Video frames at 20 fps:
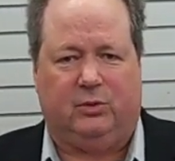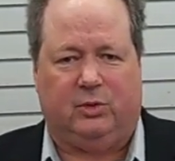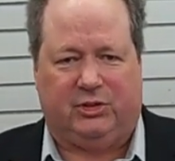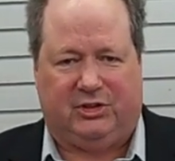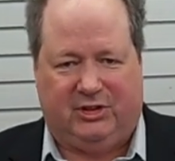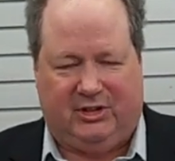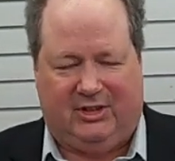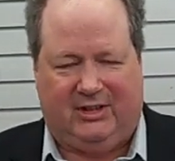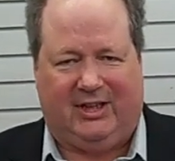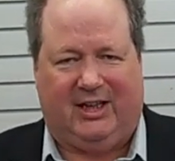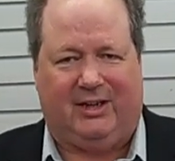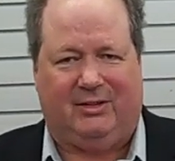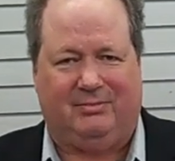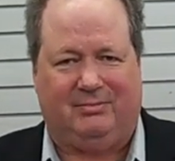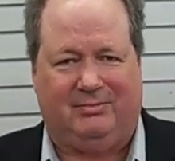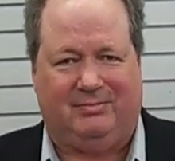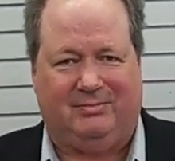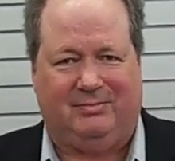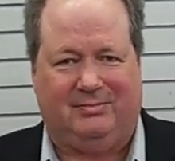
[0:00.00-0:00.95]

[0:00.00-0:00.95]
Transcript: We'll see you then.